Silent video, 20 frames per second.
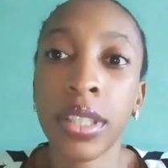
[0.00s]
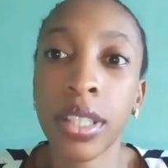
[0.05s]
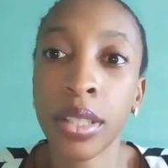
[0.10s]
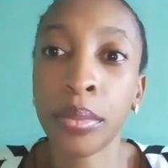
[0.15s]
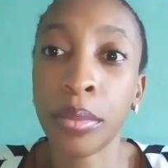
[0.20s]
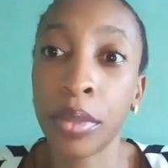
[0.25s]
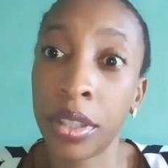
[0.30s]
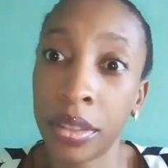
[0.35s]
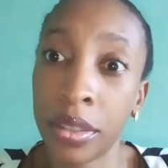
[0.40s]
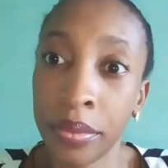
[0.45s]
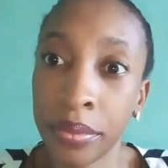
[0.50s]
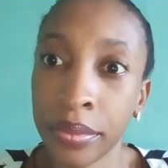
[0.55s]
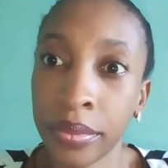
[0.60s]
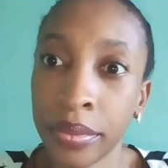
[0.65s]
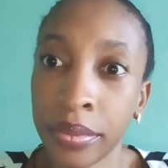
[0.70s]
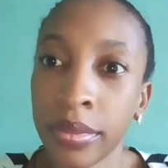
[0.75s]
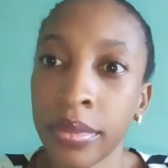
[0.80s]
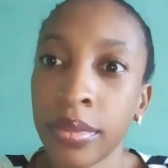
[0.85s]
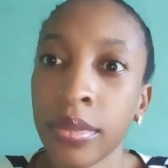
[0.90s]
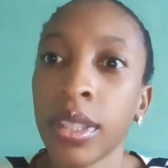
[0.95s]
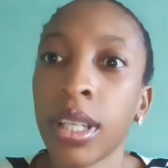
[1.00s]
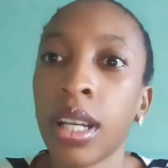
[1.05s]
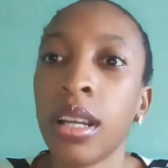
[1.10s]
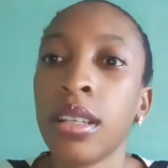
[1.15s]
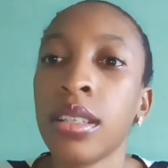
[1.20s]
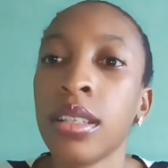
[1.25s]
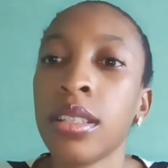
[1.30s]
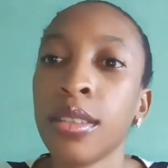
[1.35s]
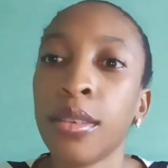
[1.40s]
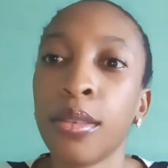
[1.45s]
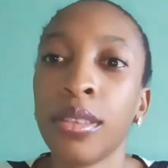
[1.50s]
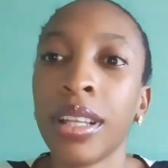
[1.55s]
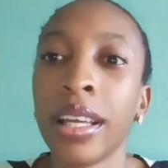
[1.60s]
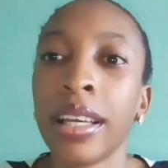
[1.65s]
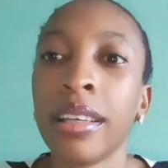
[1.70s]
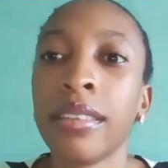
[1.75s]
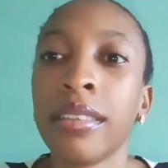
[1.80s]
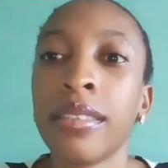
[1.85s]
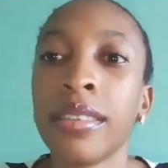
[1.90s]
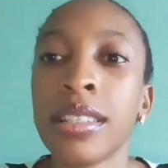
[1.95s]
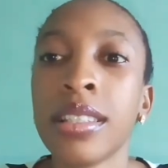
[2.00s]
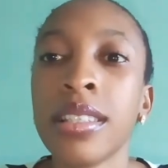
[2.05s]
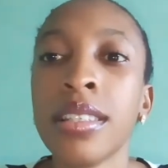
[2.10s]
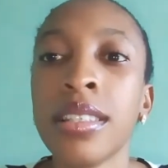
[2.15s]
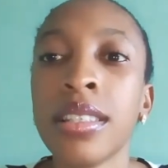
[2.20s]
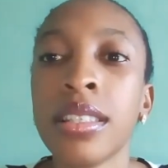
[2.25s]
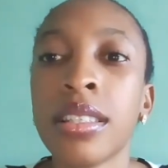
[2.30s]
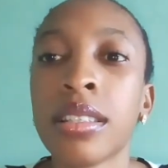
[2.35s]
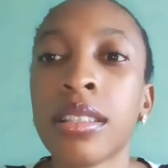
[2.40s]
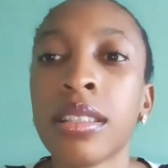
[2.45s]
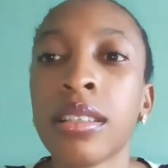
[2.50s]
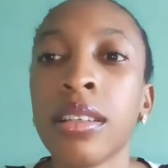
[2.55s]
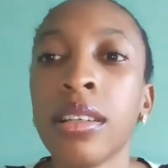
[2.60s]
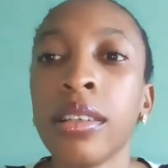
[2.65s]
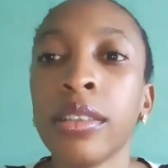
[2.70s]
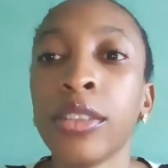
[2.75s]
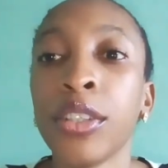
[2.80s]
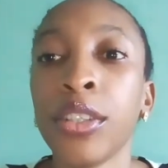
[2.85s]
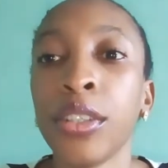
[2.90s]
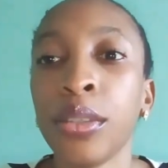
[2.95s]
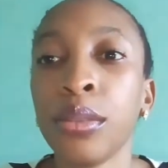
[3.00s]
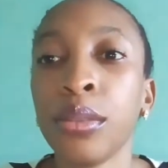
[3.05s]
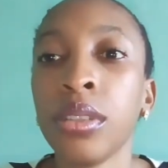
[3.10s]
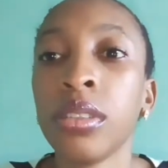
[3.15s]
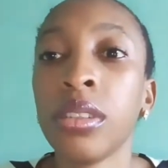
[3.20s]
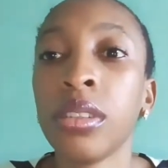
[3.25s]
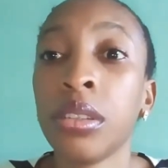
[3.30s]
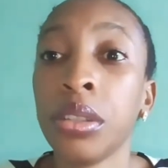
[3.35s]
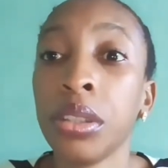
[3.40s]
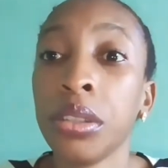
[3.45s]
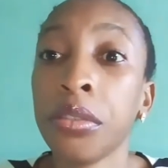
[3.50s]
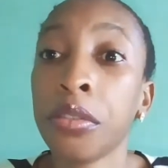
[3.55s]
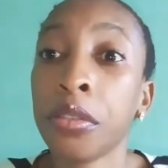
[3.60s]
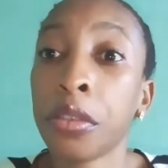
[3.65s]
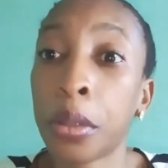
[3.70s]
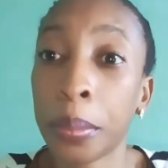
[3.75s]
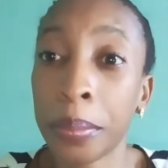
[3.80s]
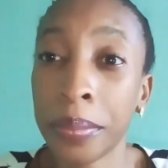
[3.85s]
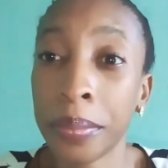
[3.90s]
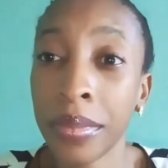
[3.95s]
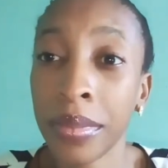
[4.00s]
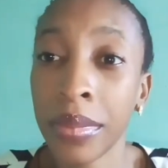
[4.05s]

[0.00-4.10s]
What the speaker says: to me. So like this is a cue you learn from